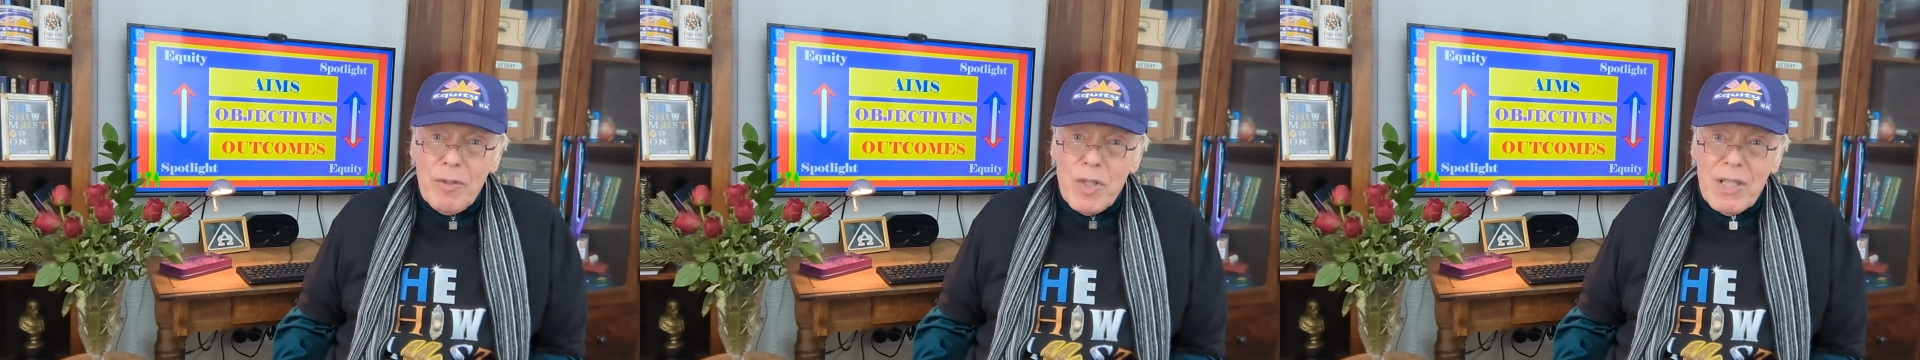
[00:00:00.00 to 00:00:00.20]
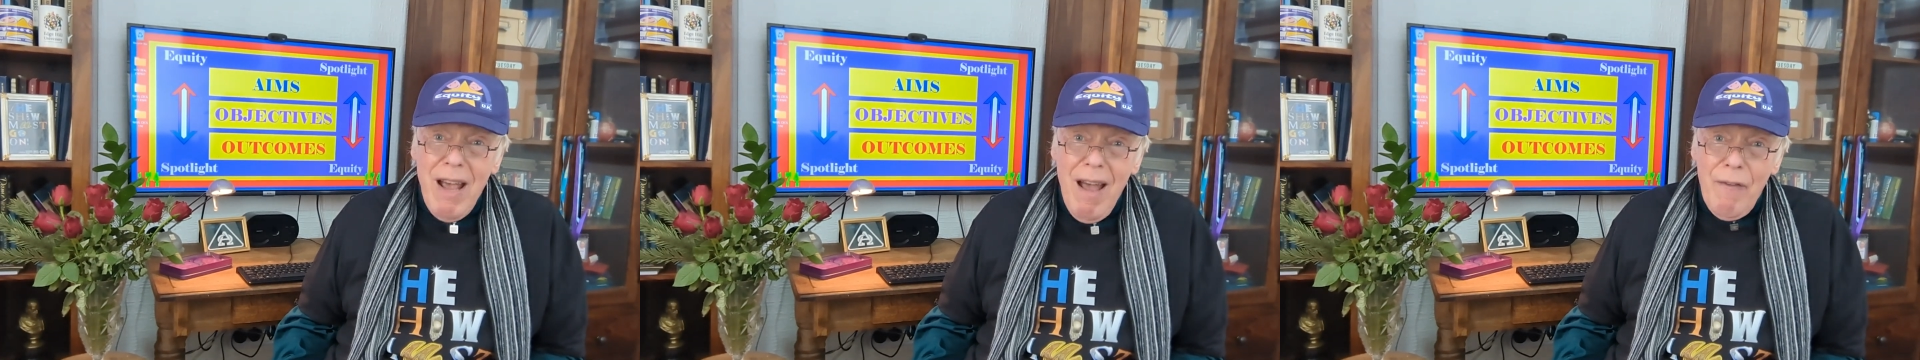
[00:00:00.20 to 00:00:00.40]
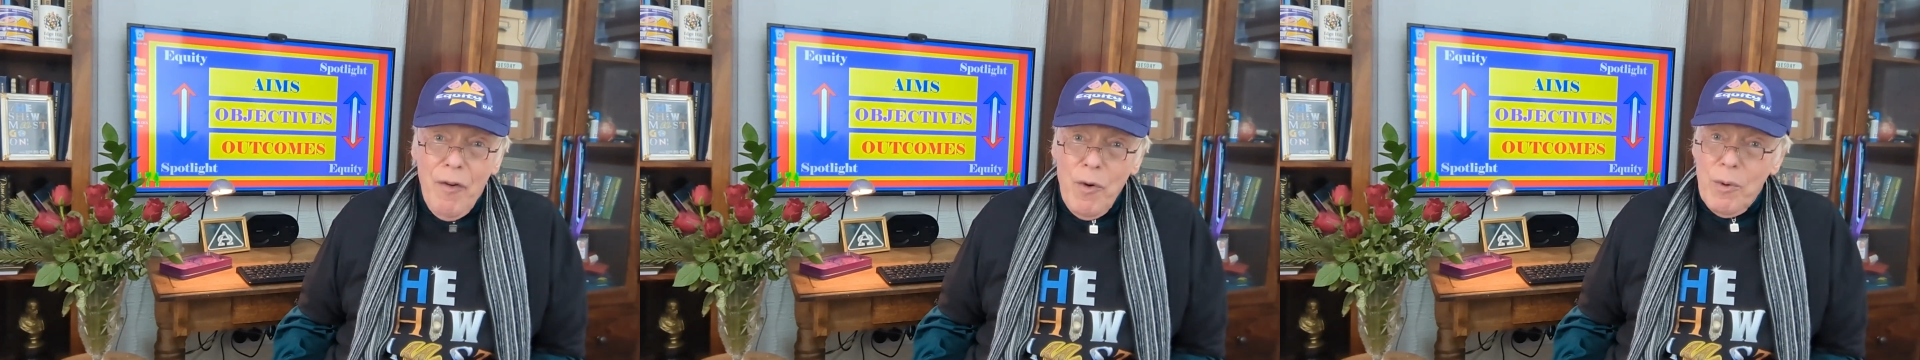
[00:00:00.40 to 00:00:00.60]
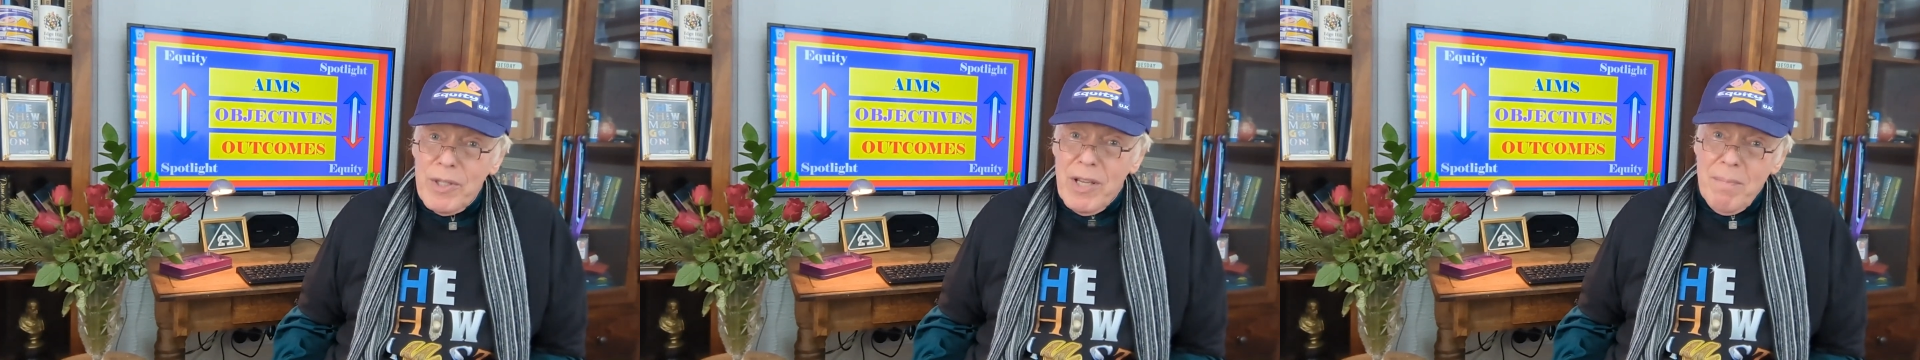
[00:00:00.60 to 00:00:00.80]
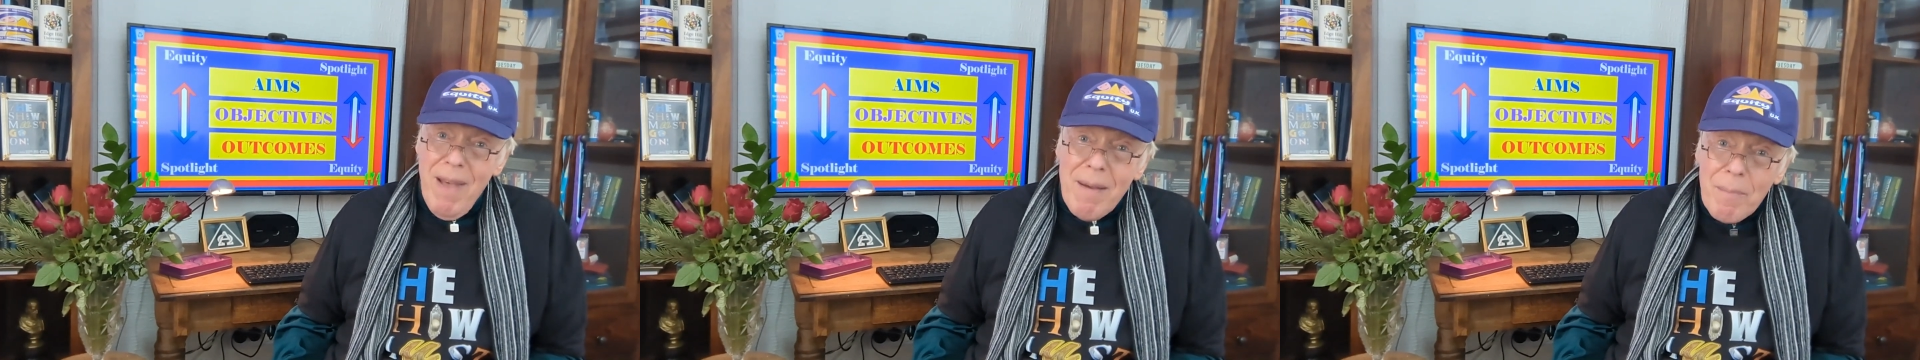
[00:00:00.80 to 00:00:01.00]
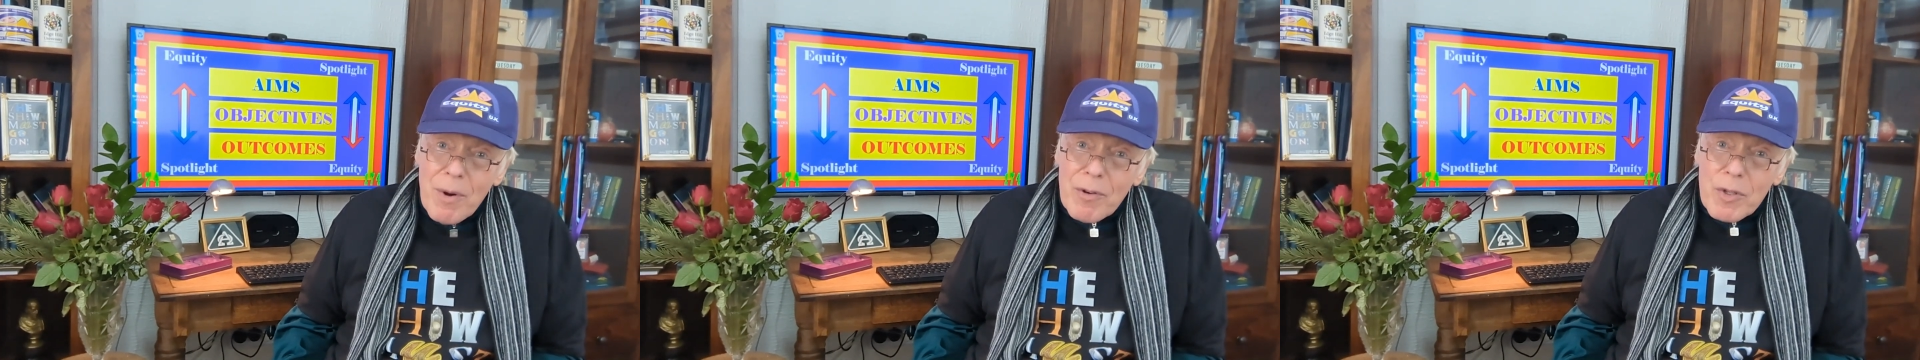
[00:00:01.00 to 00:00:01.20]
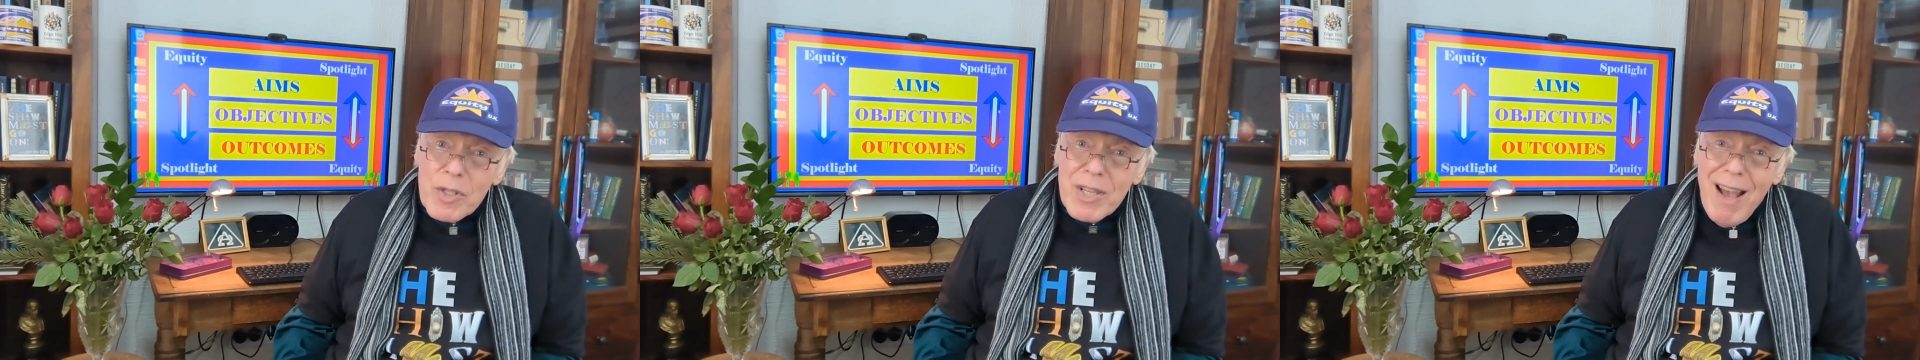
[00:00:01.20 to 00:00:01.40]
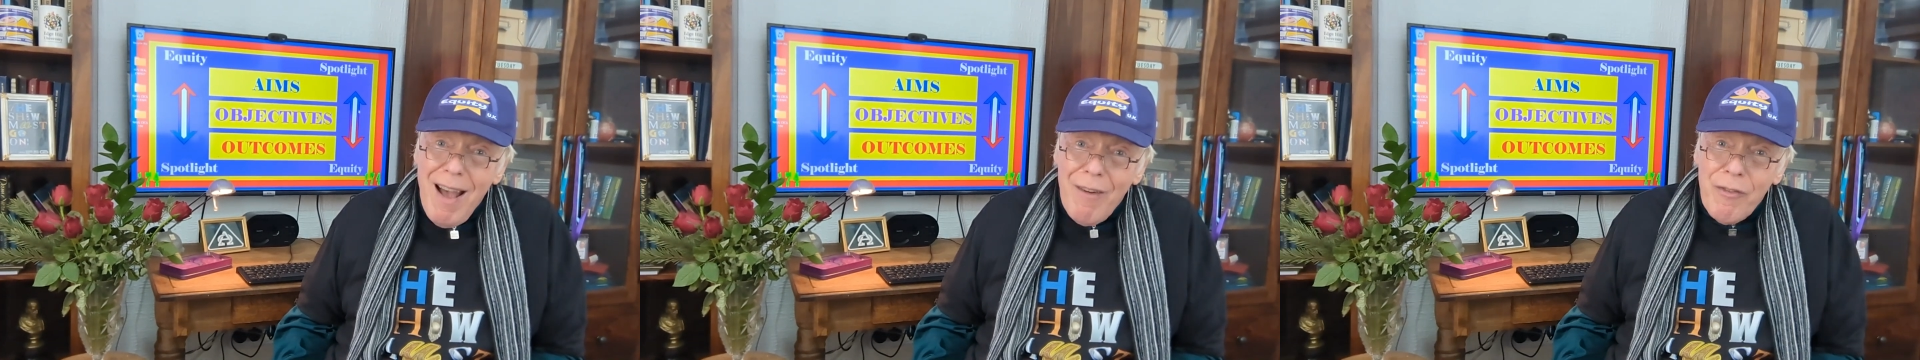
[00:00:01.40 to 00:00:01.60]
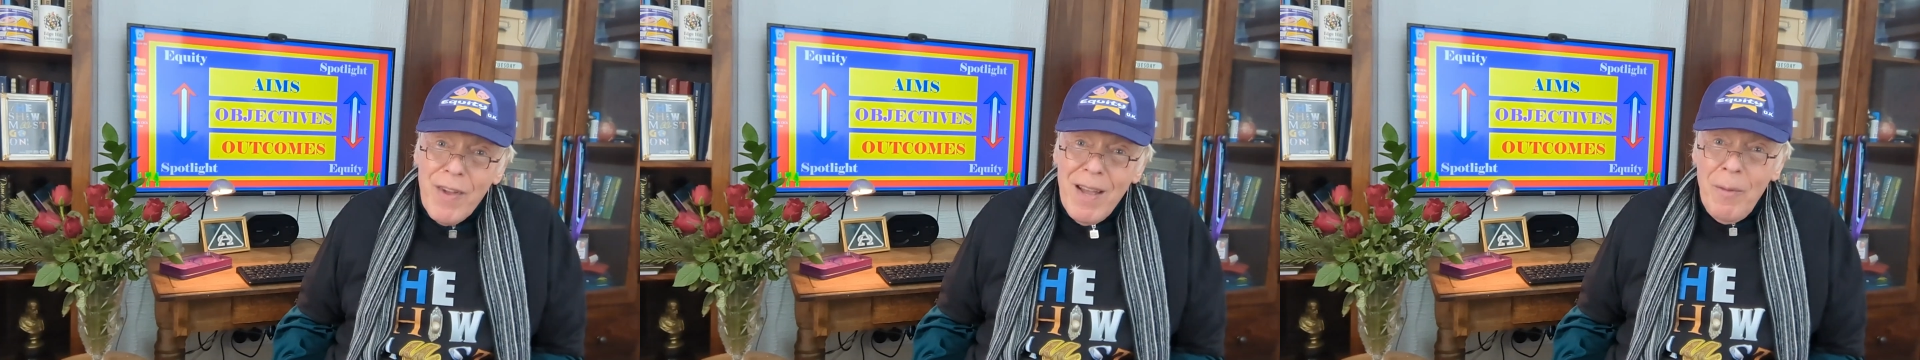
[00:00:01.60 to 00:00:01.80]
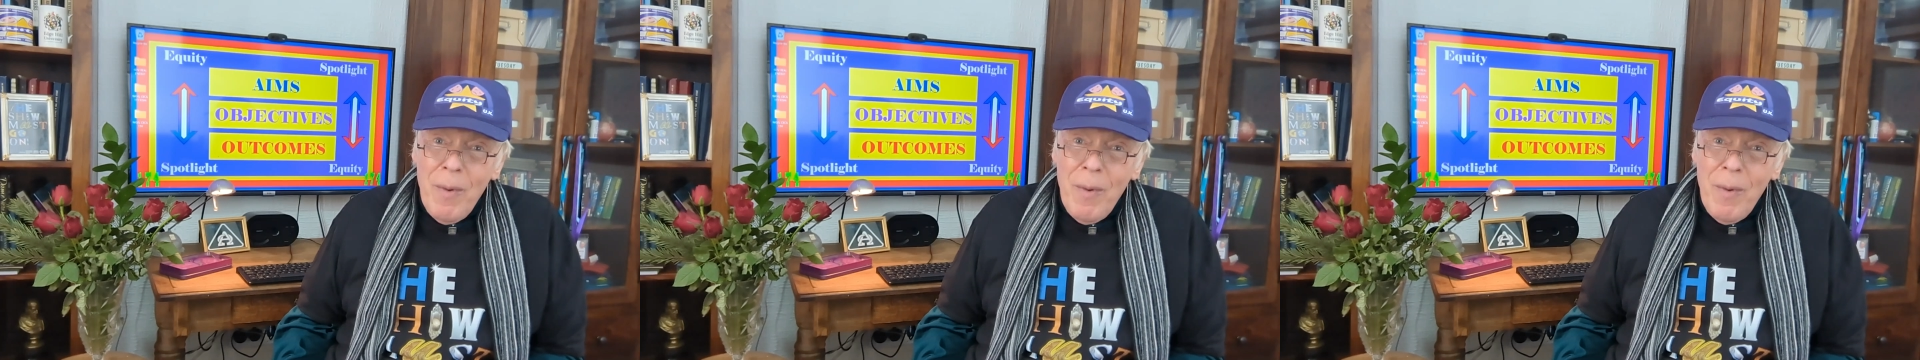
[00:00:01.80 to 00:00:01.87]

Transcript: staff who was a member of staff